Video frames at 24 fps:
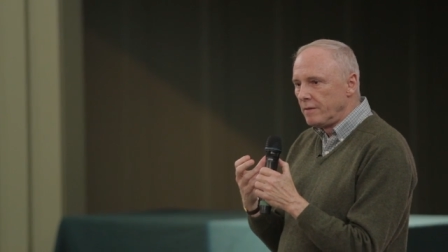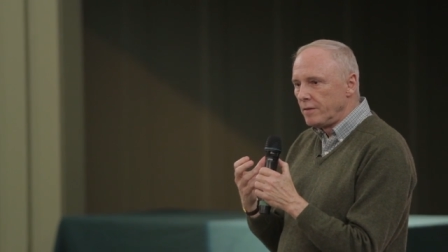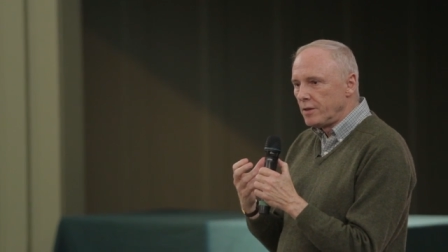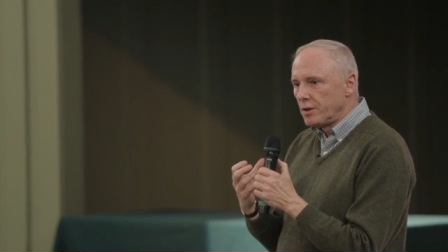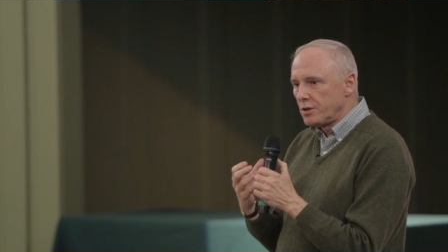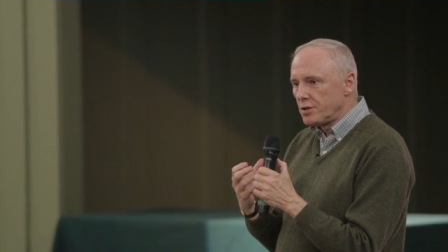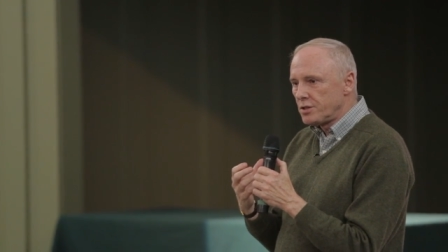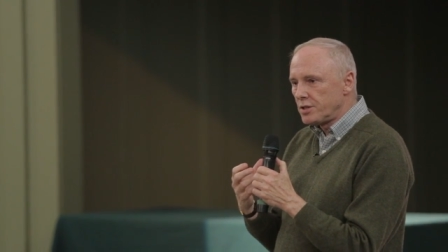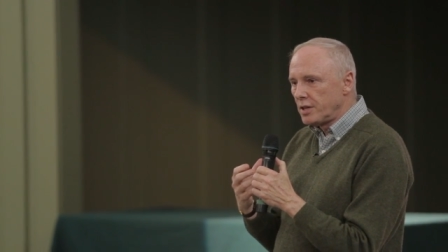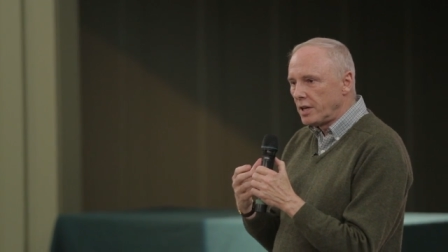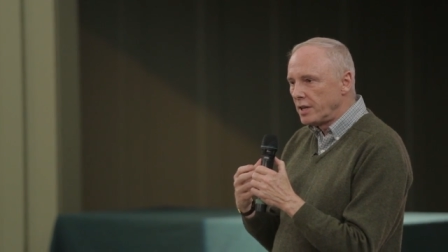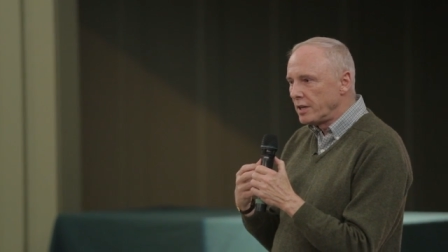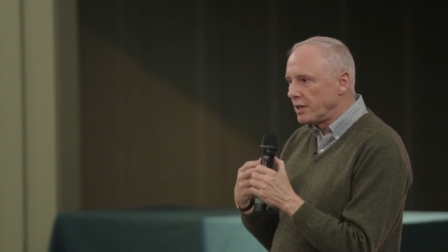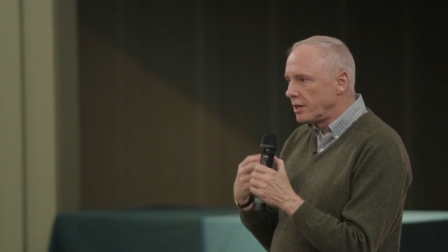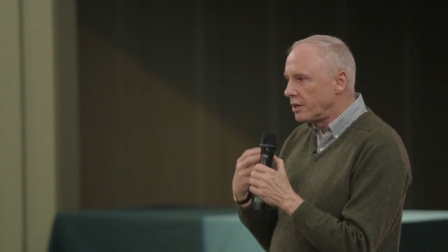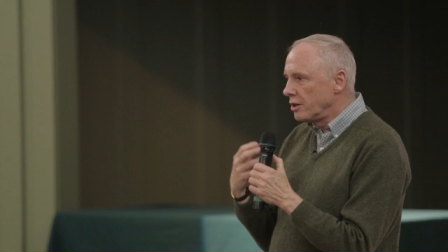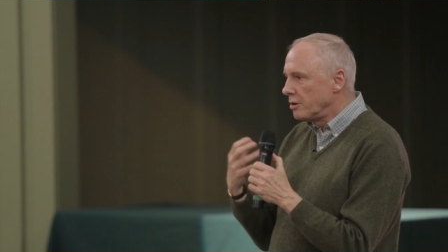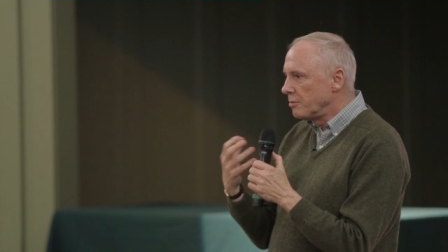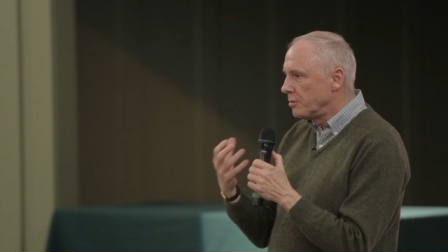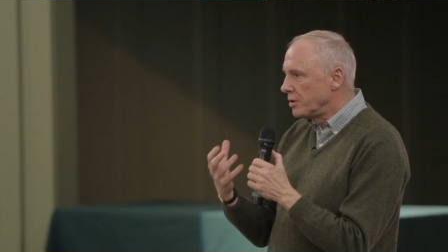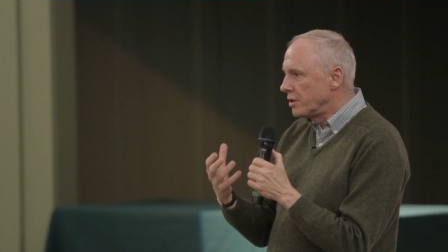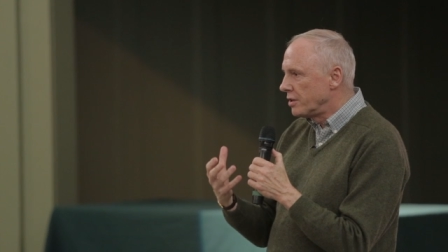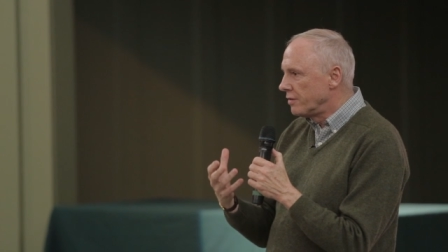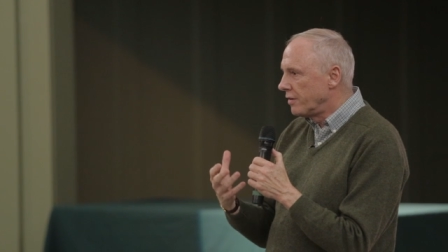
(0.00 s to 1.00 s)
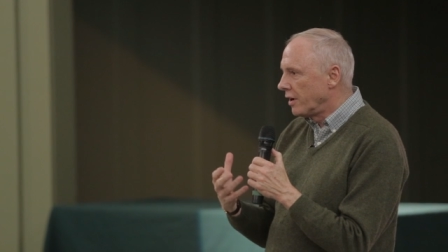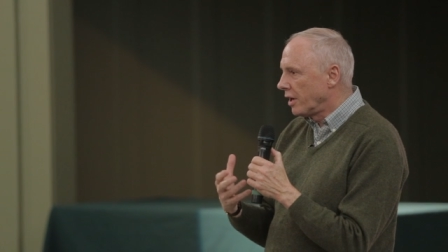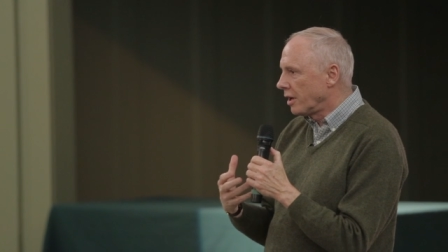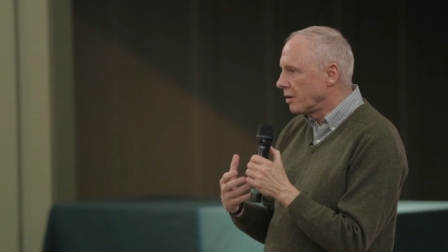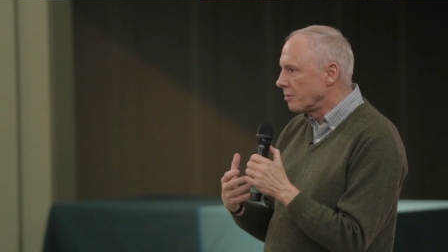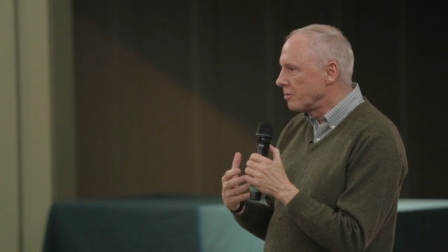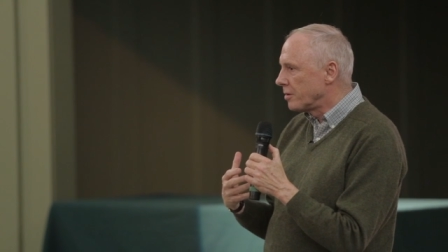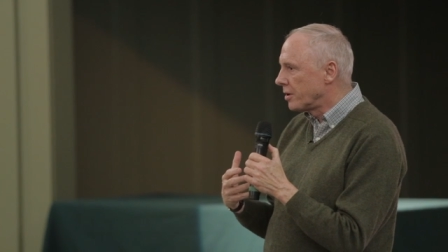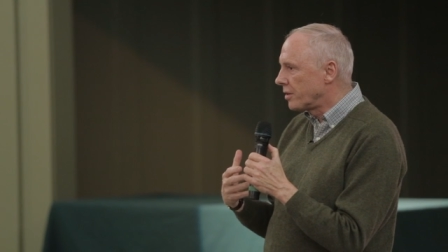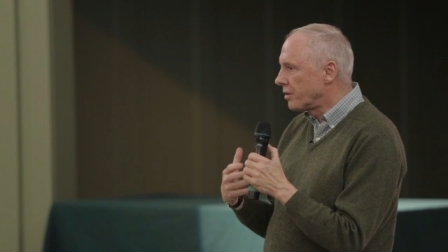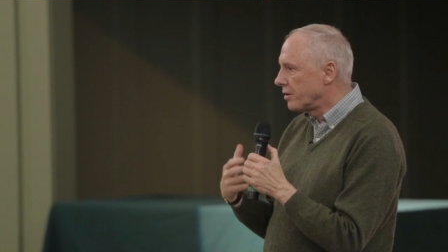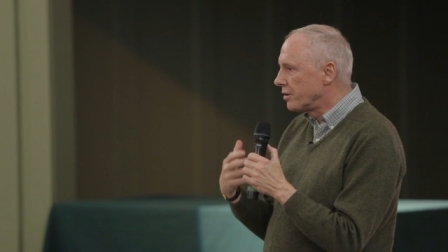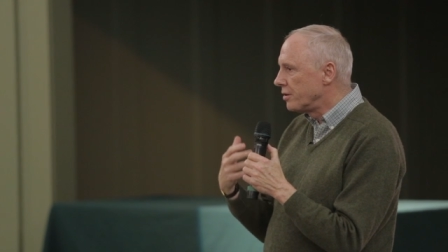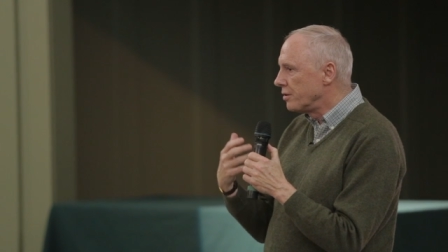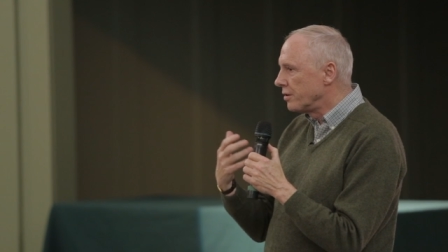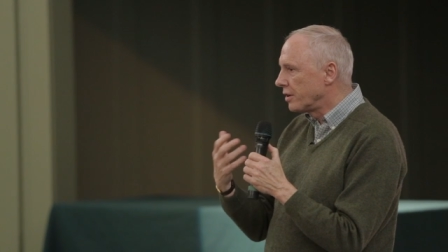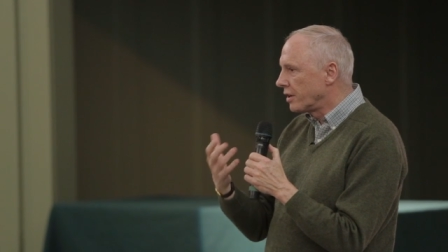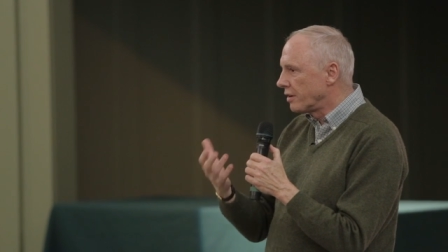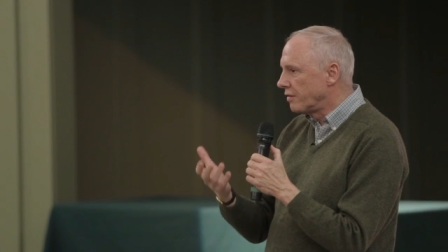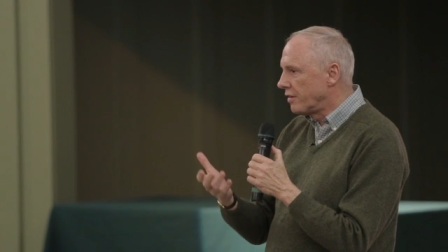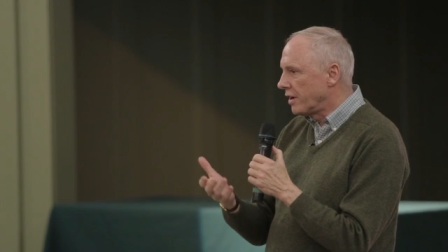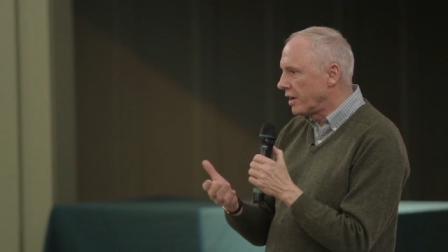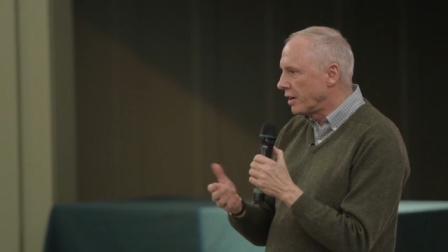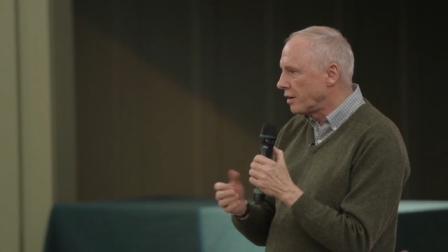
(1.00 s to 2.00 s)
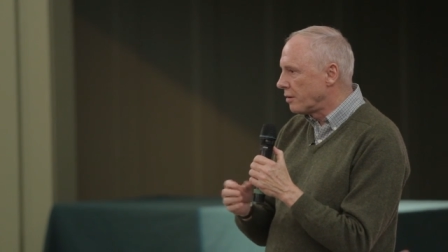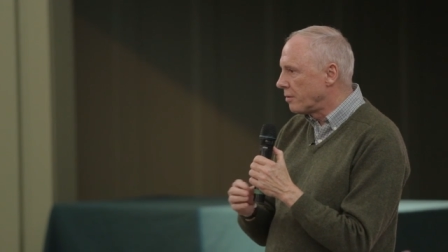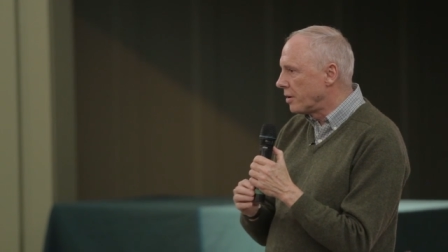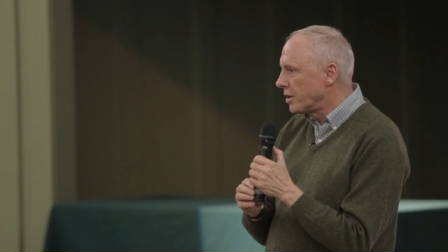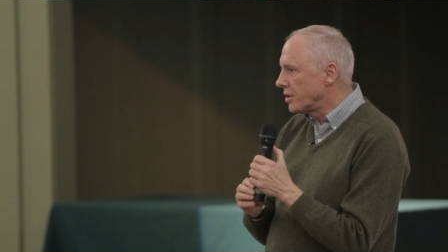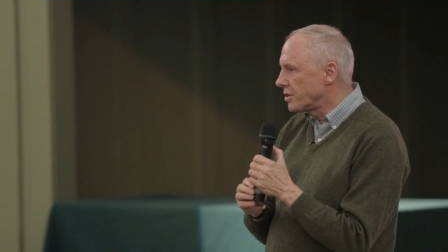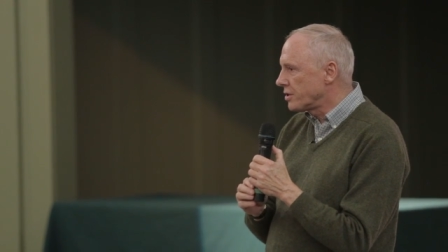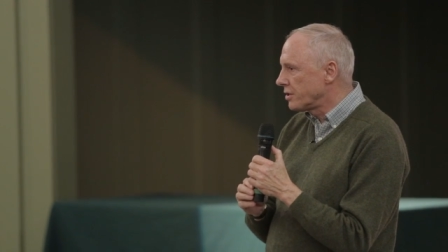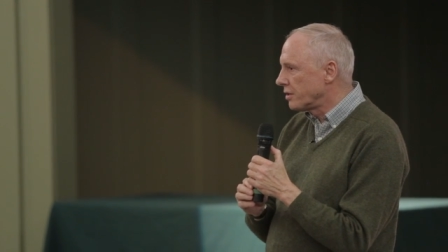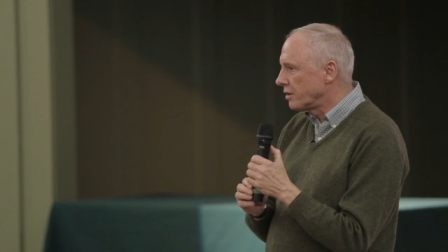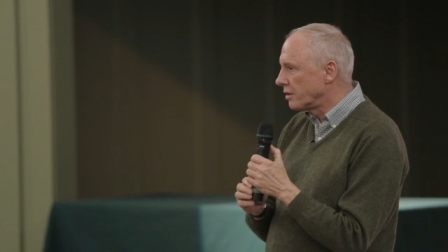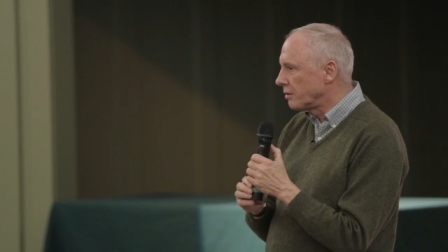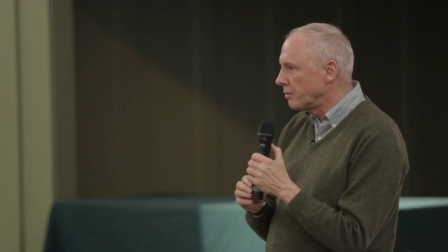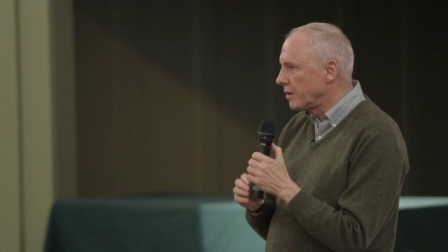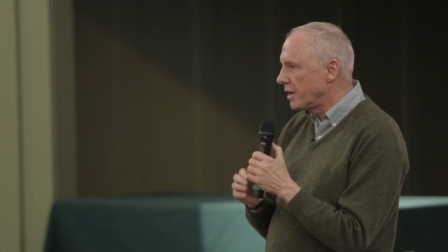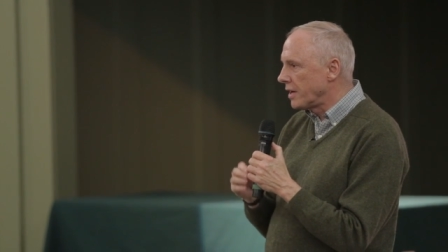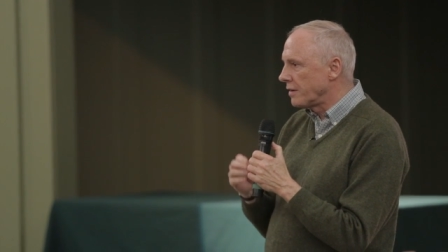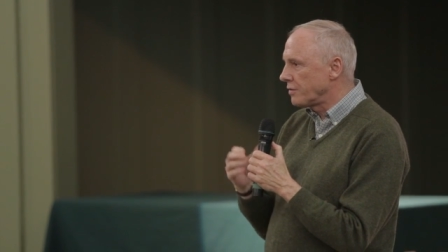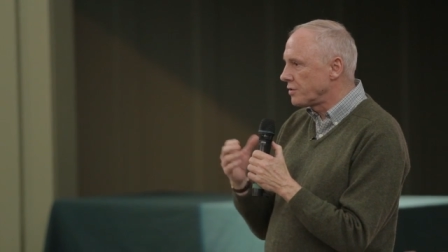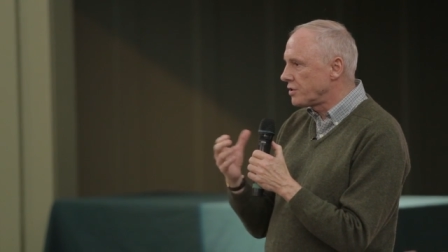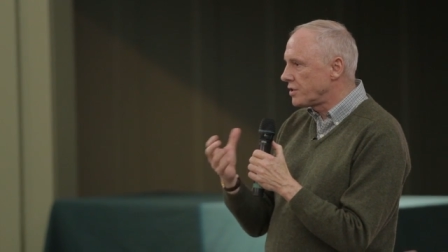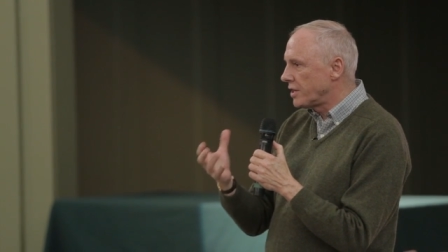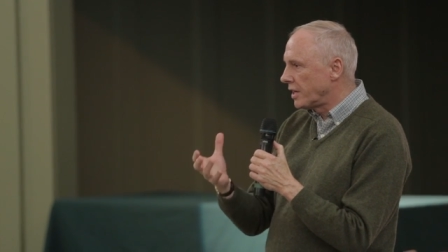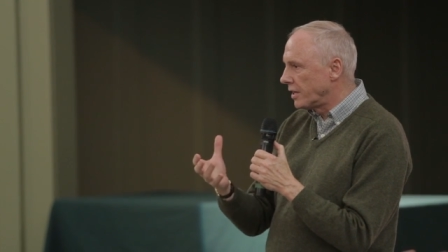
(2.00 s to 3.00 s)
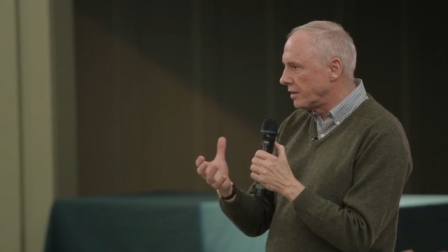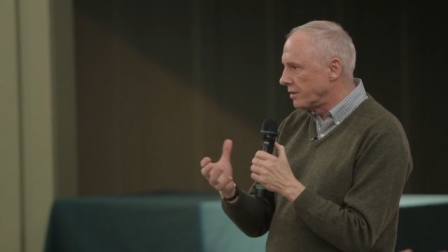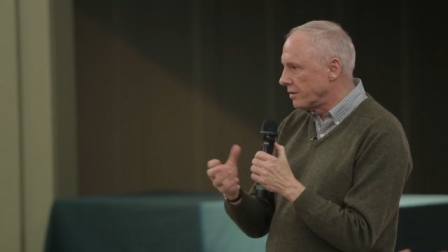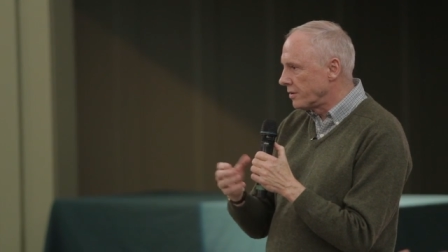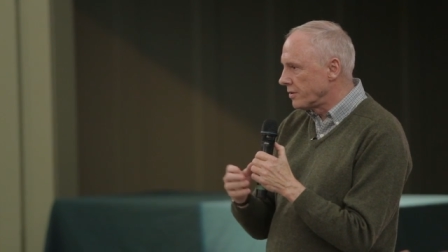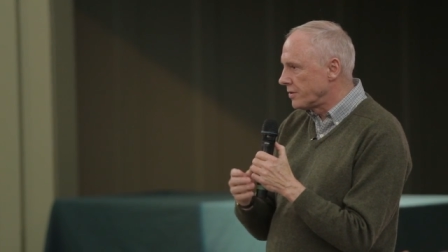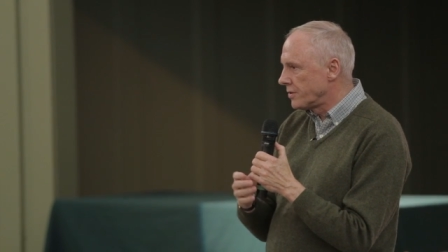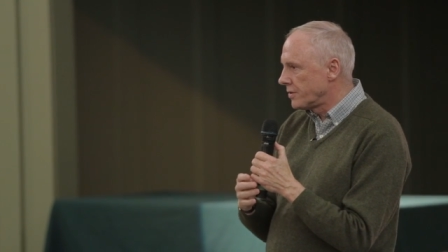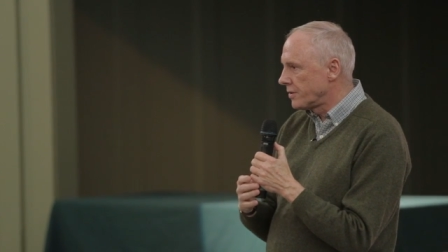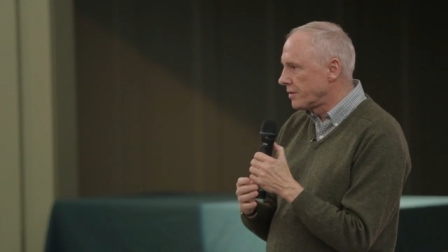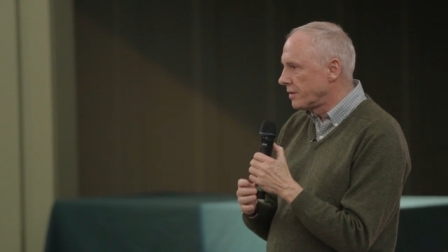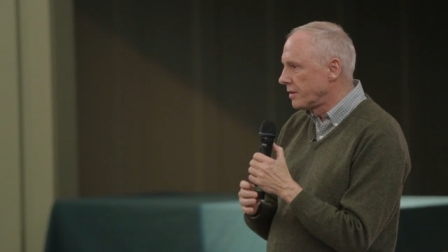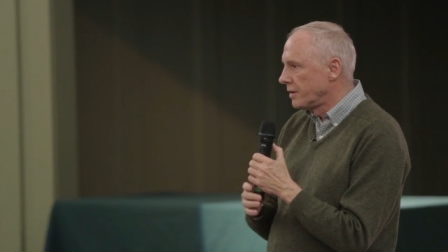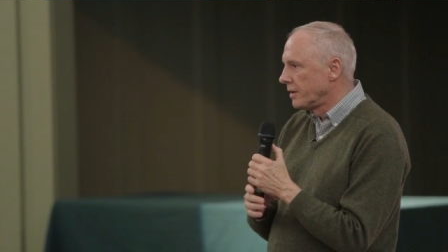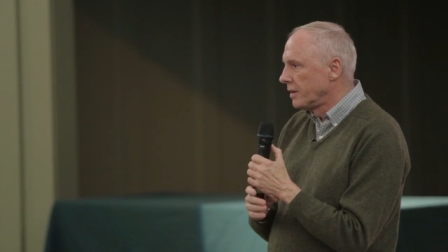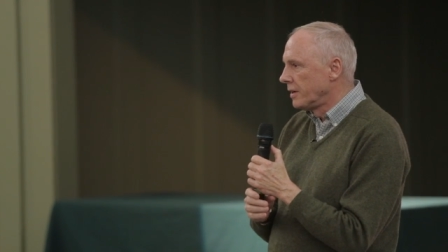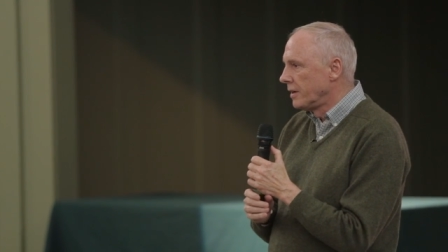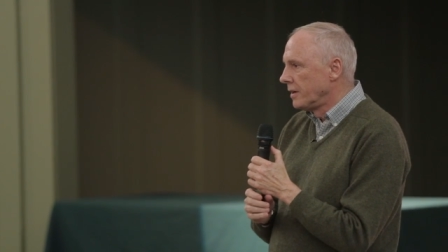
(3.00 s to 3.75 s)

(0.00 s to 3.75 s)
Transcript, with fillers: they're studying human development, they're doing evaluation, we have centers,